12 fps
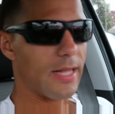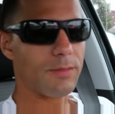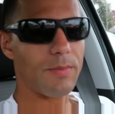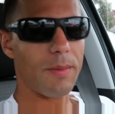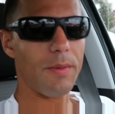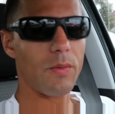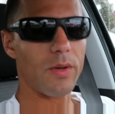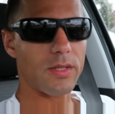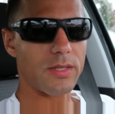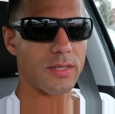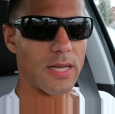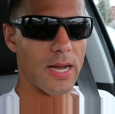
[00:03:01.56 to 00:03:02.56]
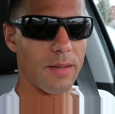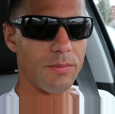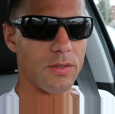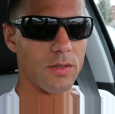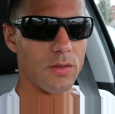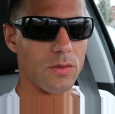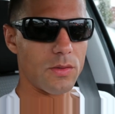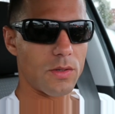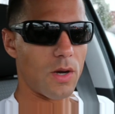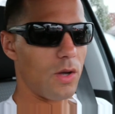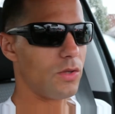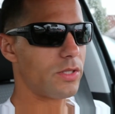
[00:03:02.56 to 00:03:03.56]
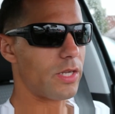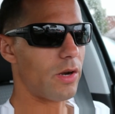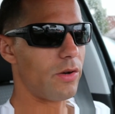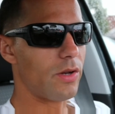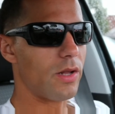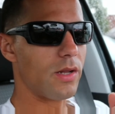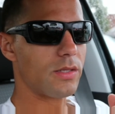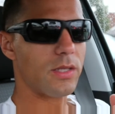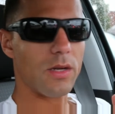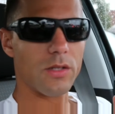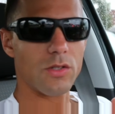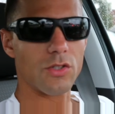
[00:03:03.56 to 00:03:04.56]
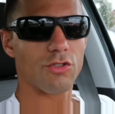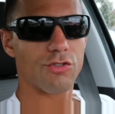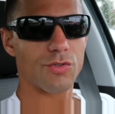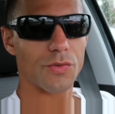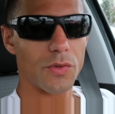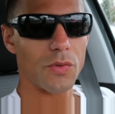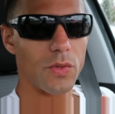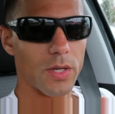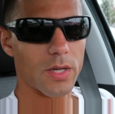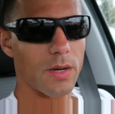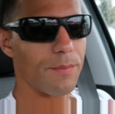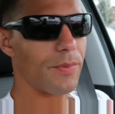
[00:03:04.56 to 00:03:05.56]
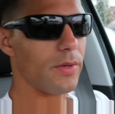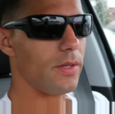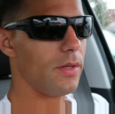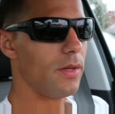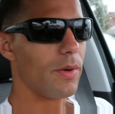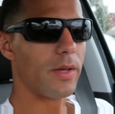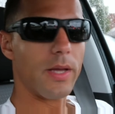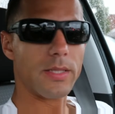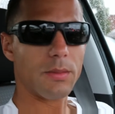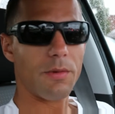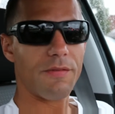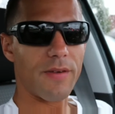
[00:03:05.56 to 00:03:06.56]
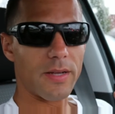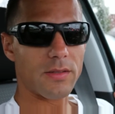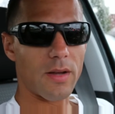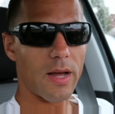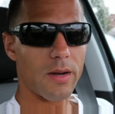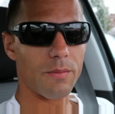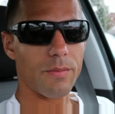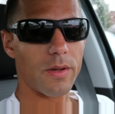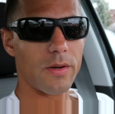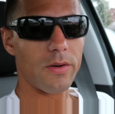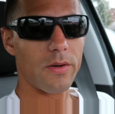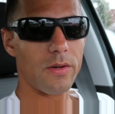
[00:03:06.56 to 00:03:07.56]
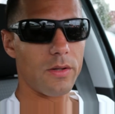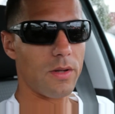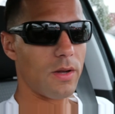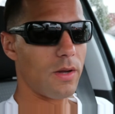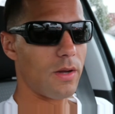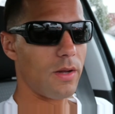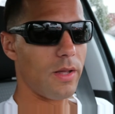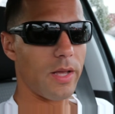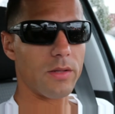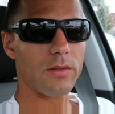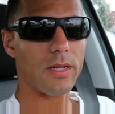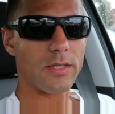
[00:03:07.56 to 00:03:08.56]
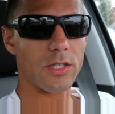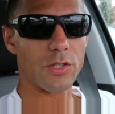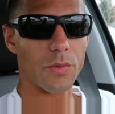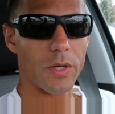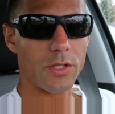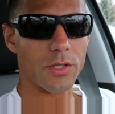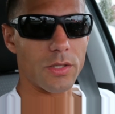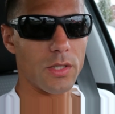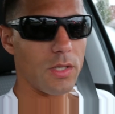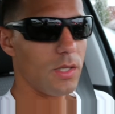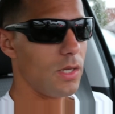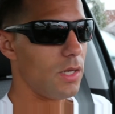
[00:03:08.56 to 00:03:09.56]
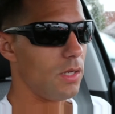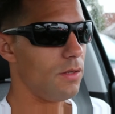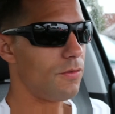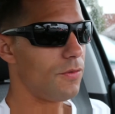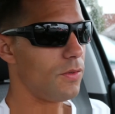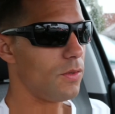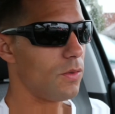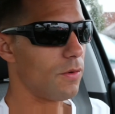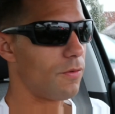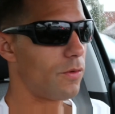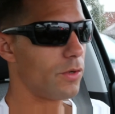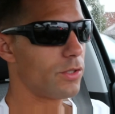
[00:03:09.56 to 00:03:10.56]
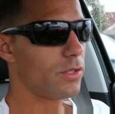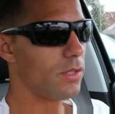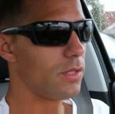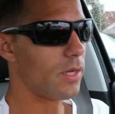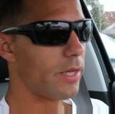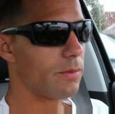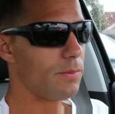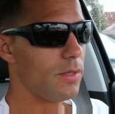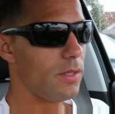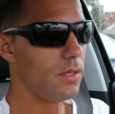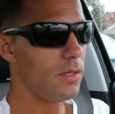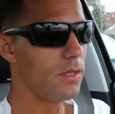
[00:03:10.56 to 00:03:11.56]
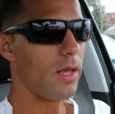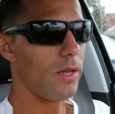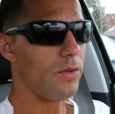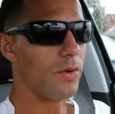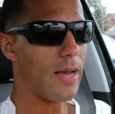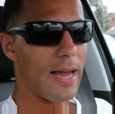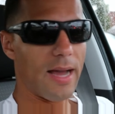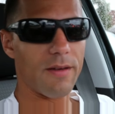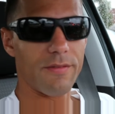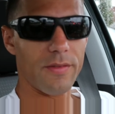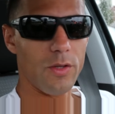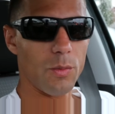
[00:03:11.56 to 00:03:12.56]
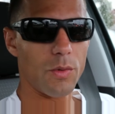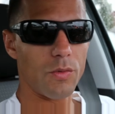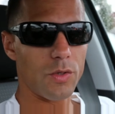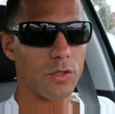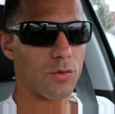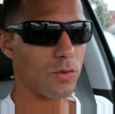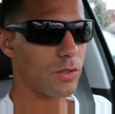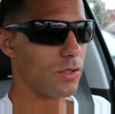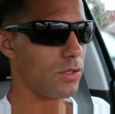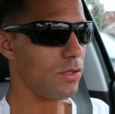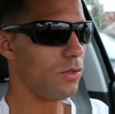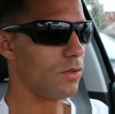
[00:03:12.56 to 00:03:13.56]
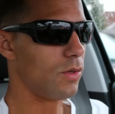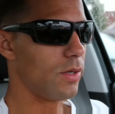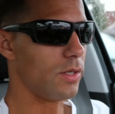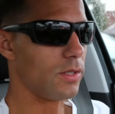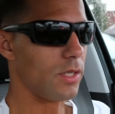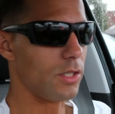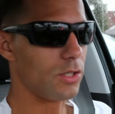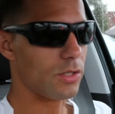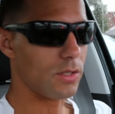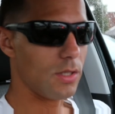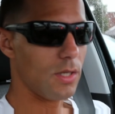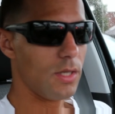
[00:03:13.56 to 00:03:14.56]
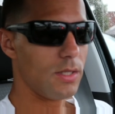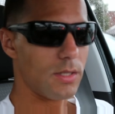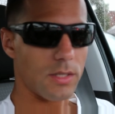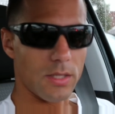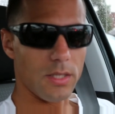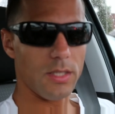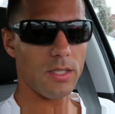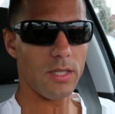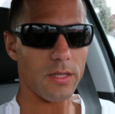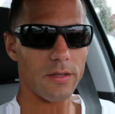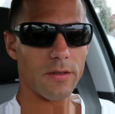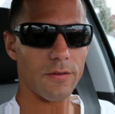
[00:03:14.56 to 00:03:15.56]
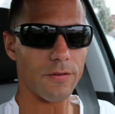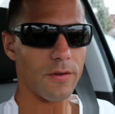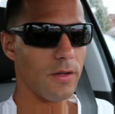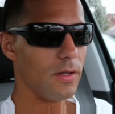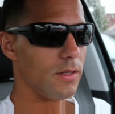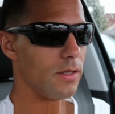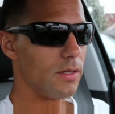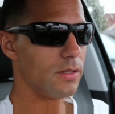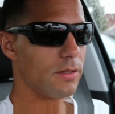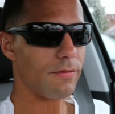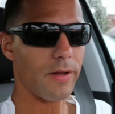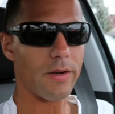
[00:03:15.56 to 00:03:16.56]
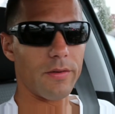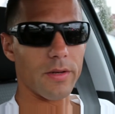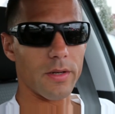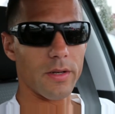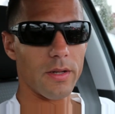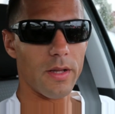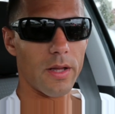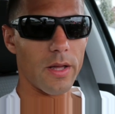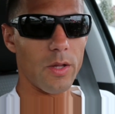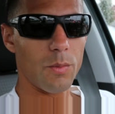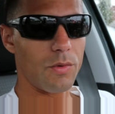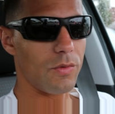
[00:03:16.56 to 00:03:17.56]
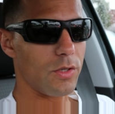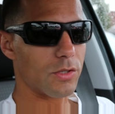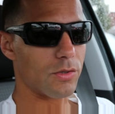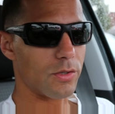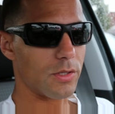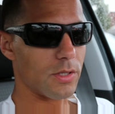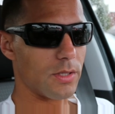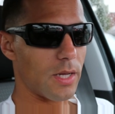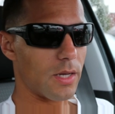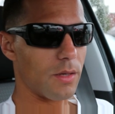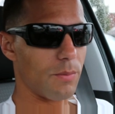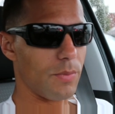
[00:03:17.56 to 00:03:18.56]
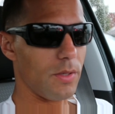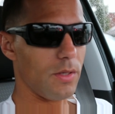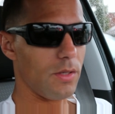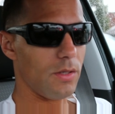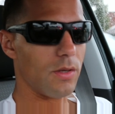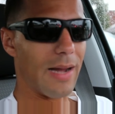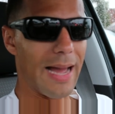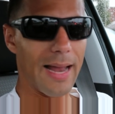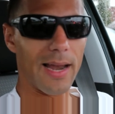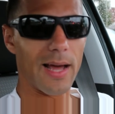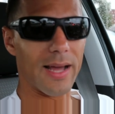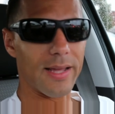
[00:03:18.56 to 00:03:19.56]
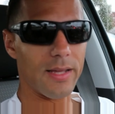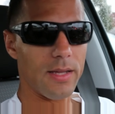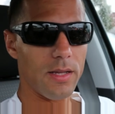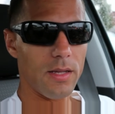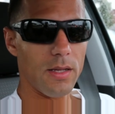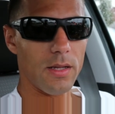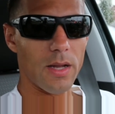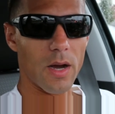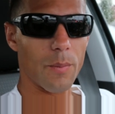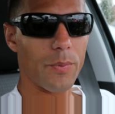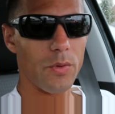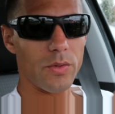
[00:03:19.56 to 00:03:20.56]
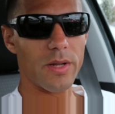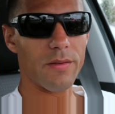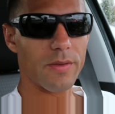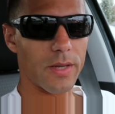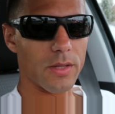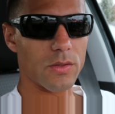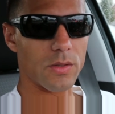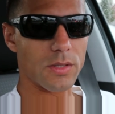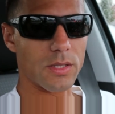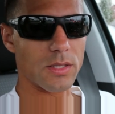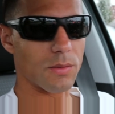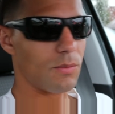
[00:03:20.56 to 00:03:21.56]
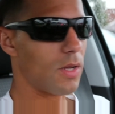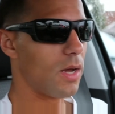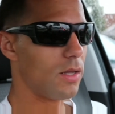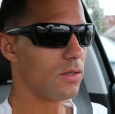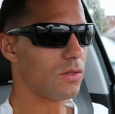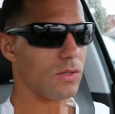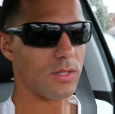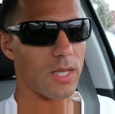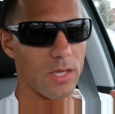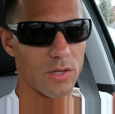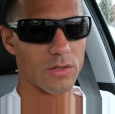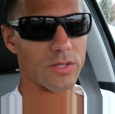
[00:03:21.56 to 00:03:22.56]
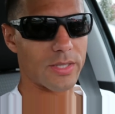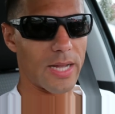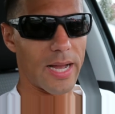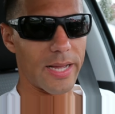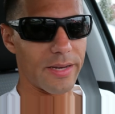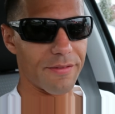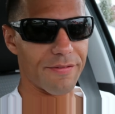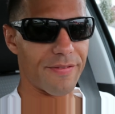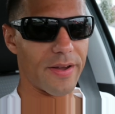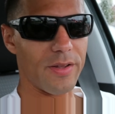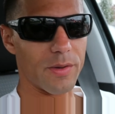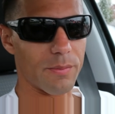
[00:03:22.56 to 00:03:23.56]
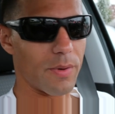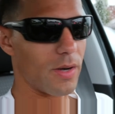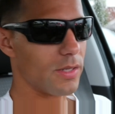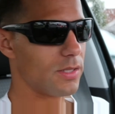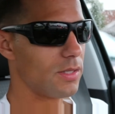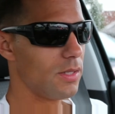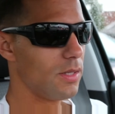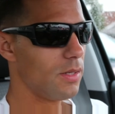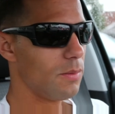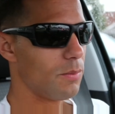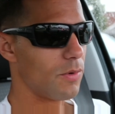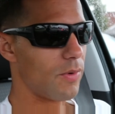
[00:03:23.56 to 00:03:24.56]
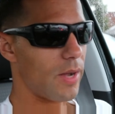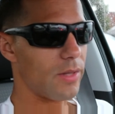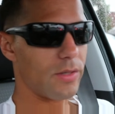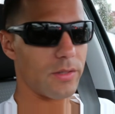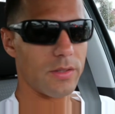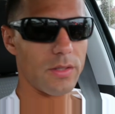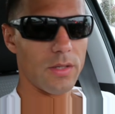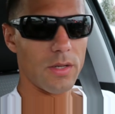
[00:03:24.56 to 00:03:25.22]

That's maybe when it's time to call USERRA, not necessarily to screw the company, but get some advice on how to better Uh, handle that situation. And if you are fortunate like me and you have human resources in your organization, see if there's a veteran at human resources that could be your ally in helping you navigate through the system, not to take your side and fight your boss, but rather